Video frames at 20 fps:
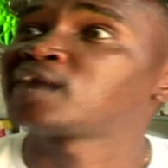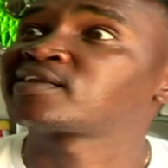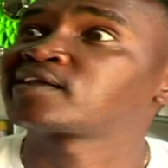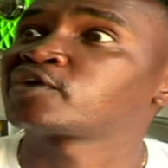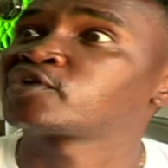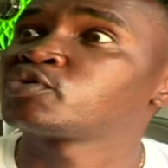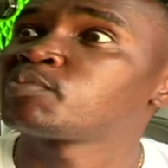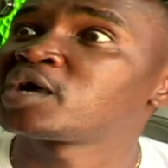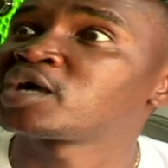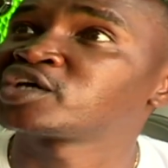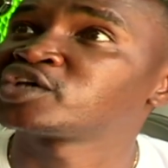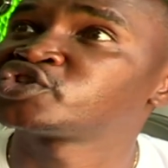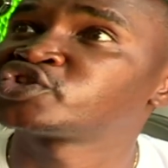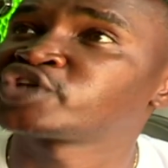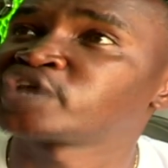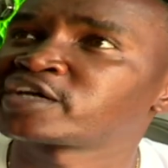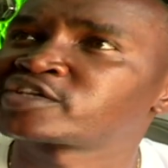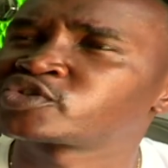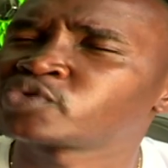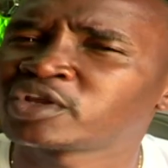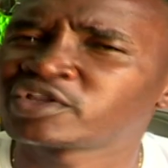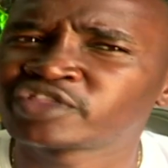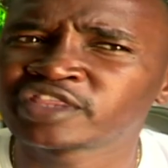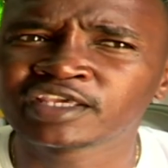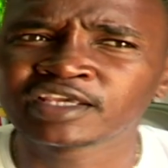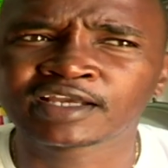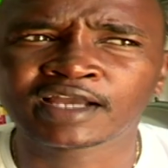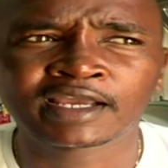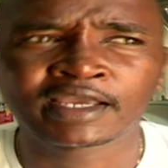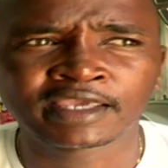at Kariobangi Sharks. So I
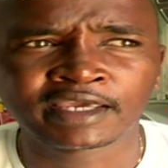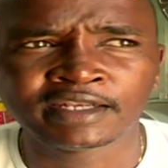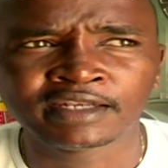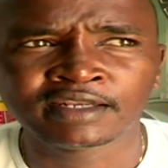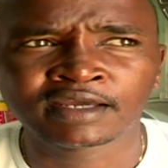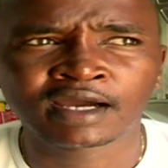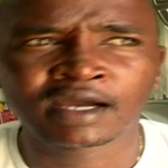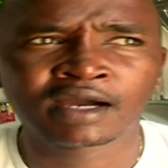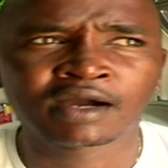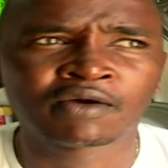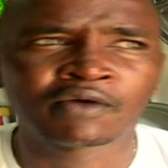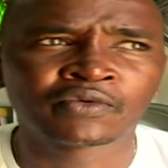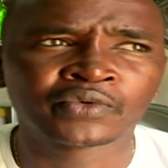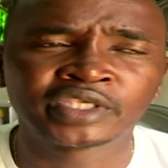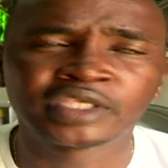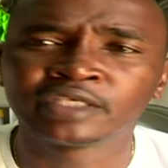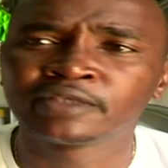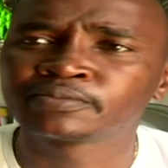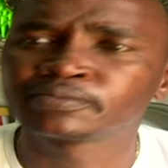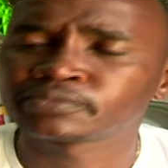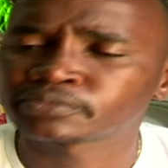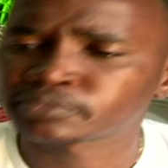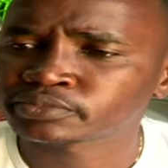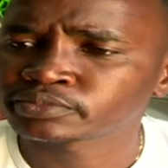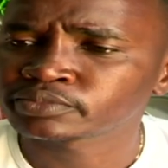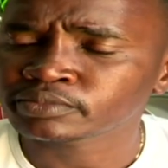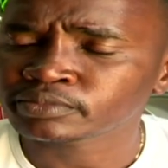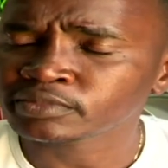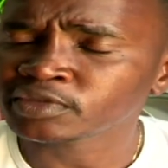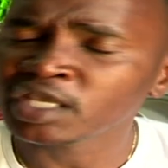think again uh, we
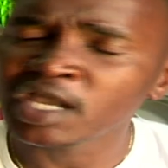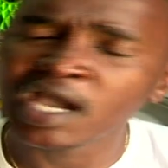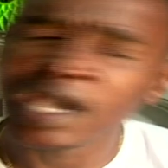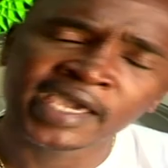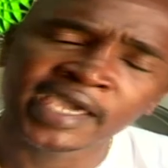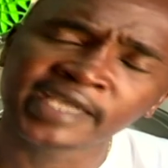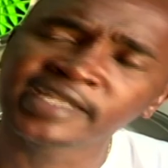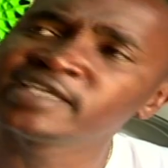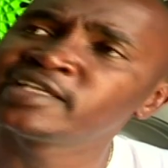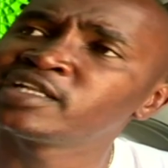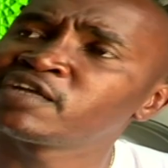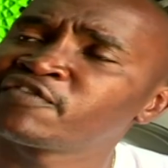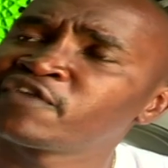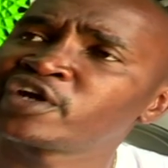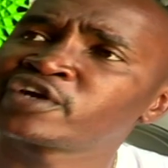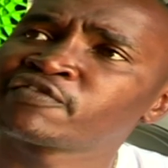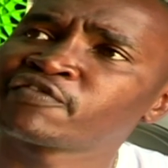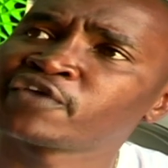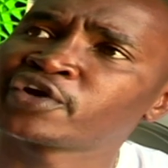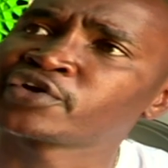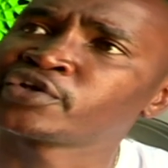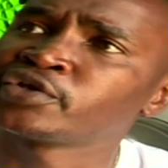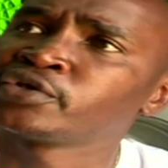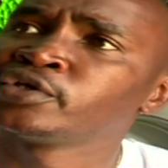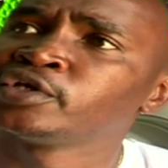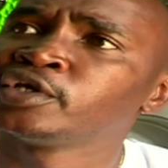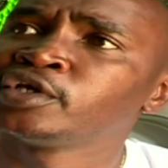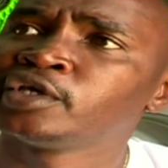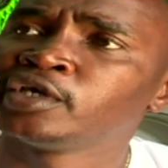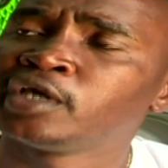are heading in a very,
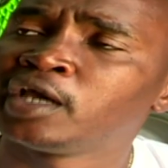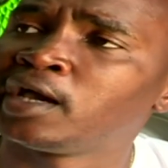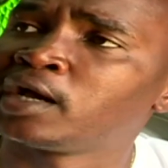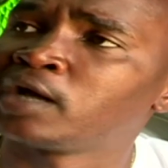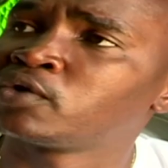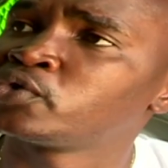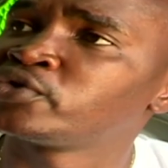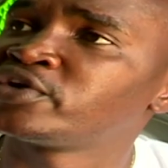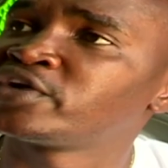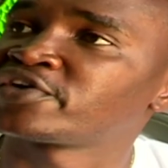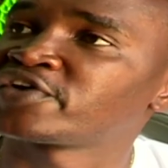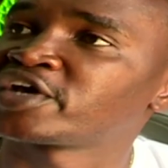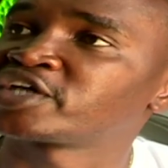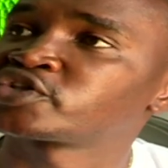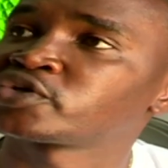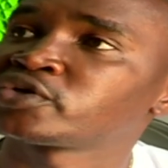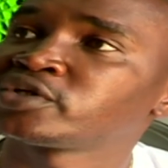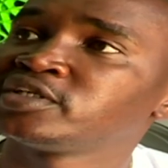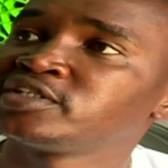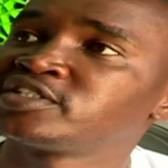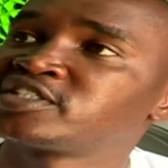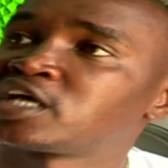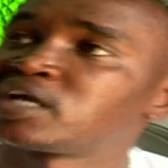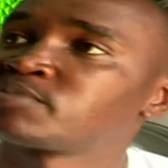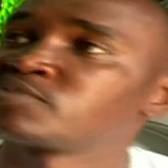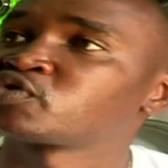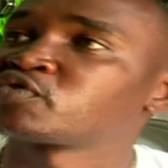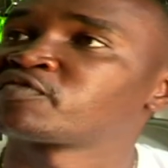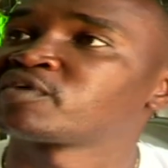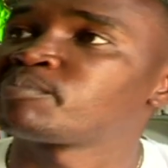very uh, good direction in
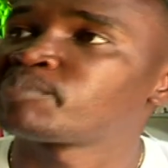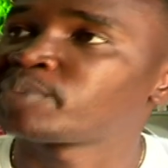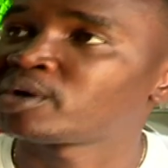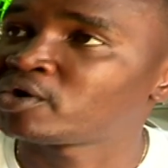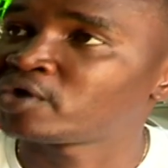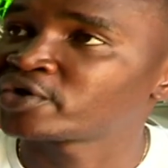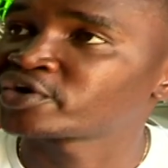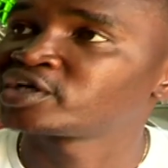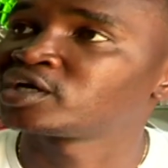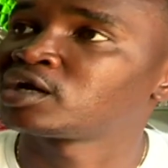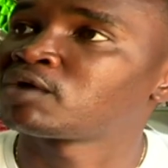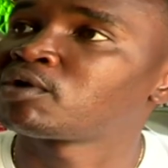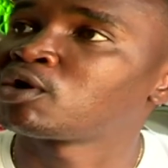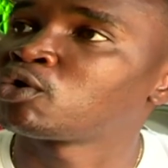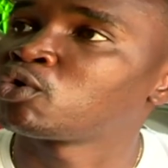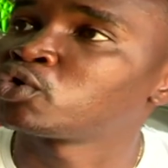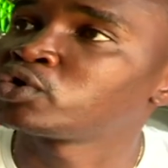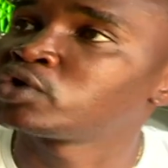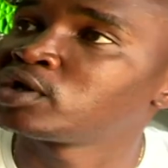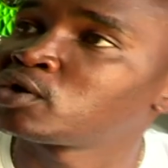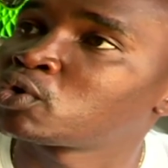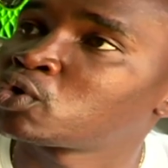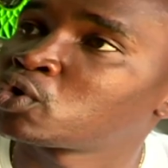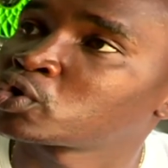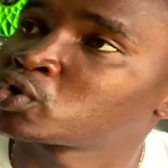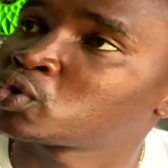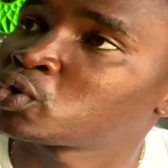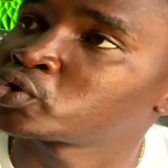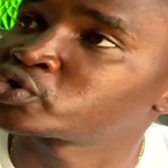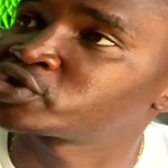terms of empowering our own
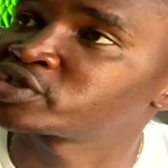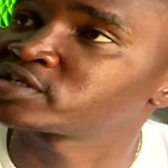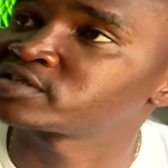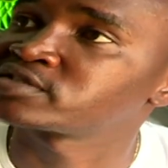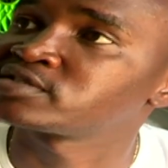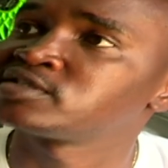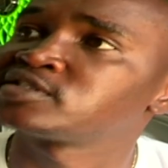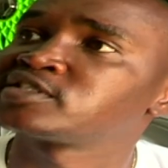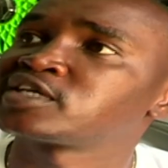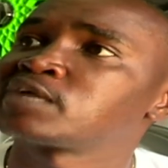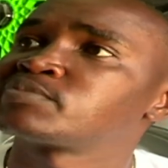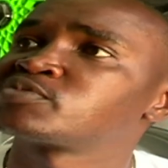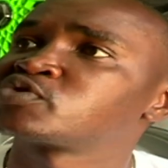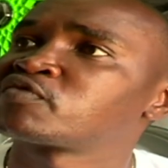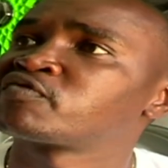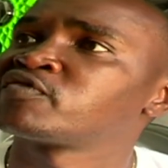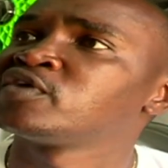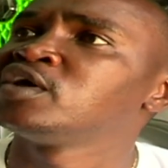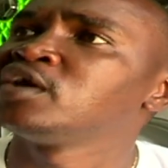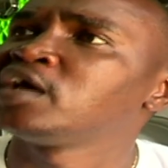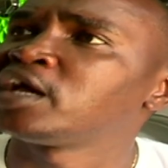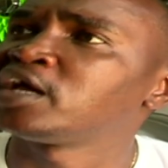local coaches, in terms of